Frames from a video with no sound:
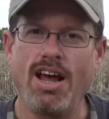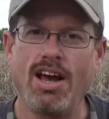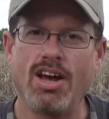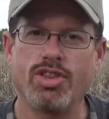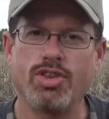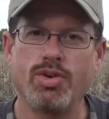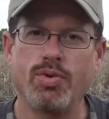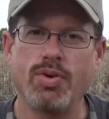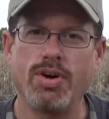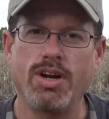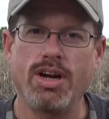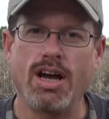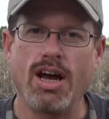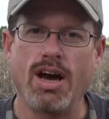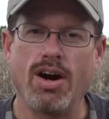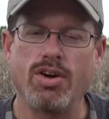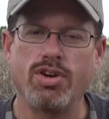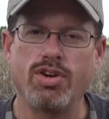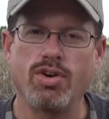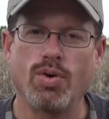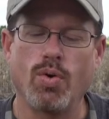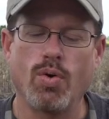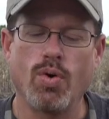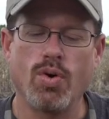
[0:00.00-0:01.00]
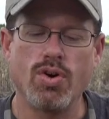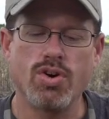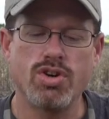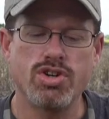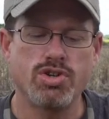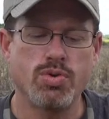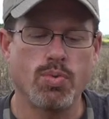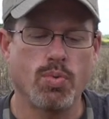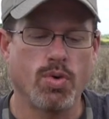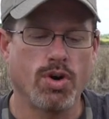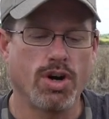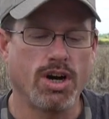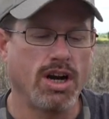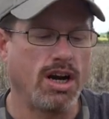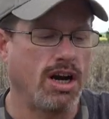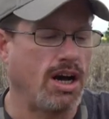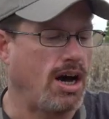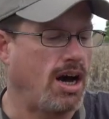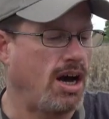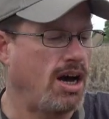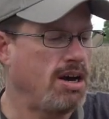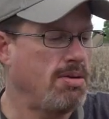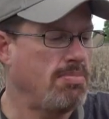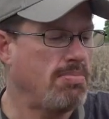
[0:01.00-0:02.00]
on 3D Outdoors, we're going to
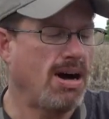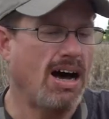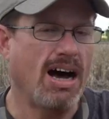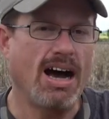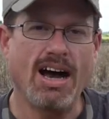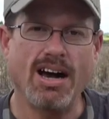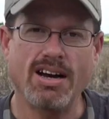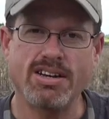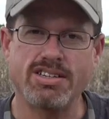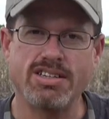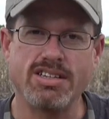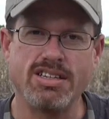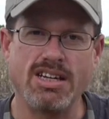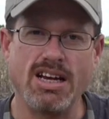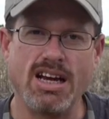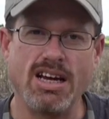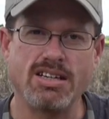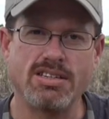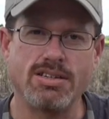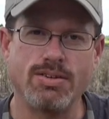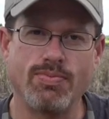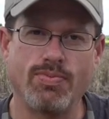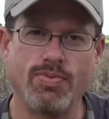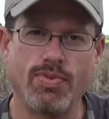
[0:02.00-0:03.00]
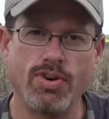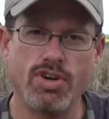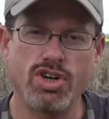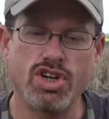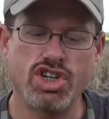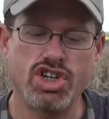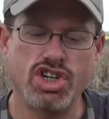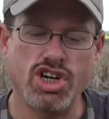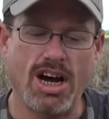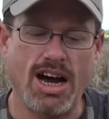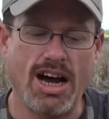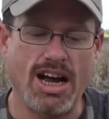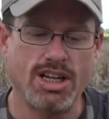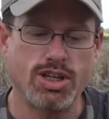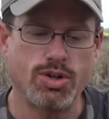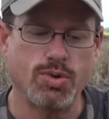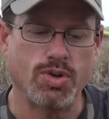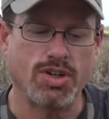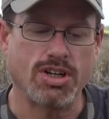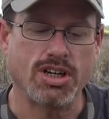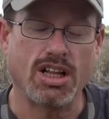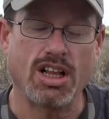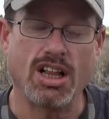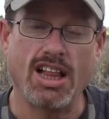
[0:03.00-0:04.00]
unbox and take some first shots
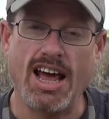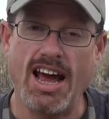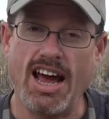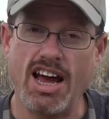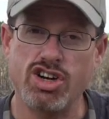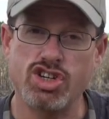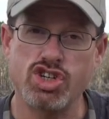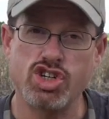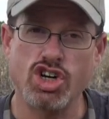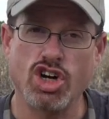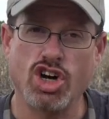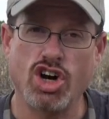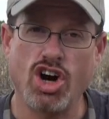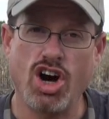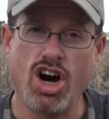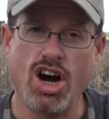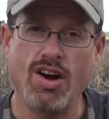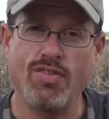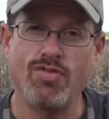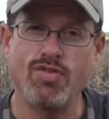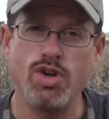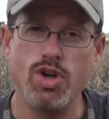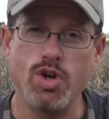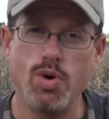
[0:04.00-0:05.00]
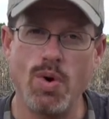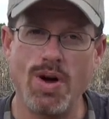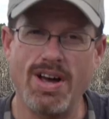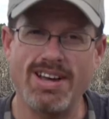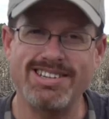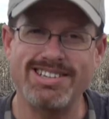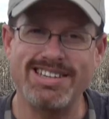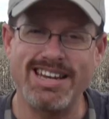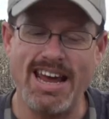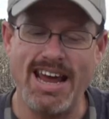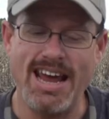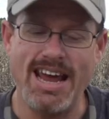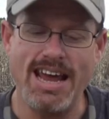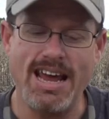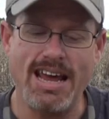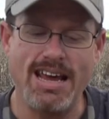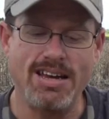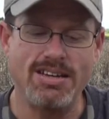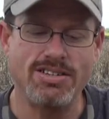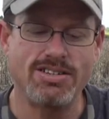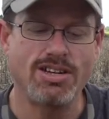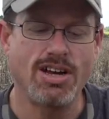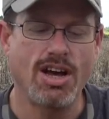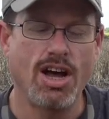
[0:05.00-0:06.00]
with Kalashnikov
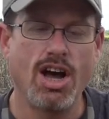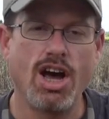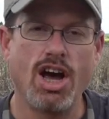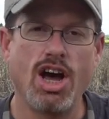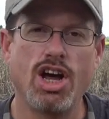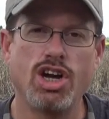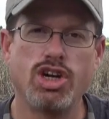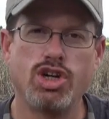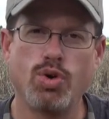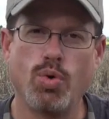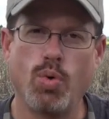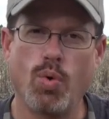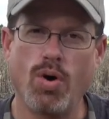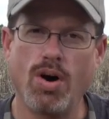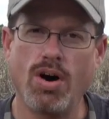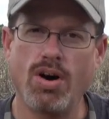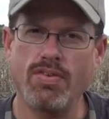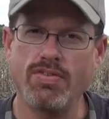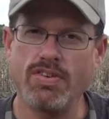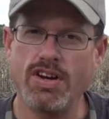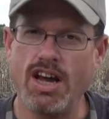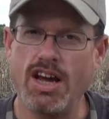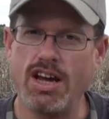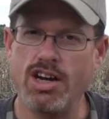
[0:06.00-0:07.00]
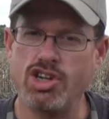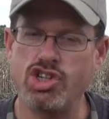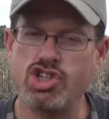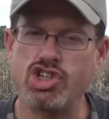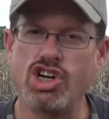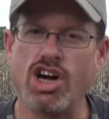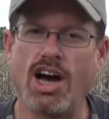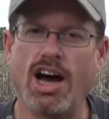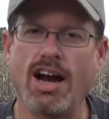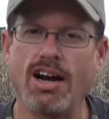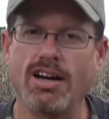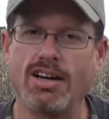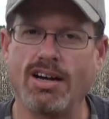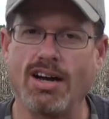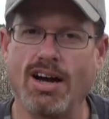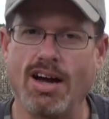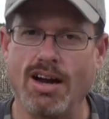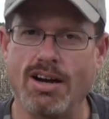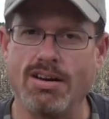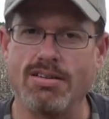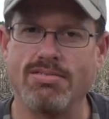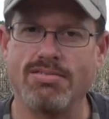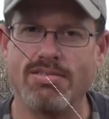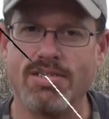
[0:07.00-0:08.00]
USA's 12 gauge
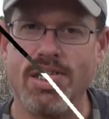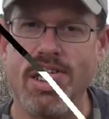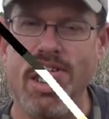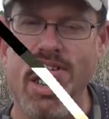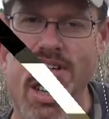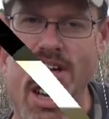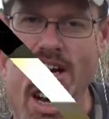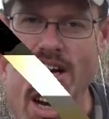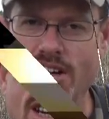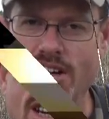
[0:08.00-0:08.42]
shotgun. Stay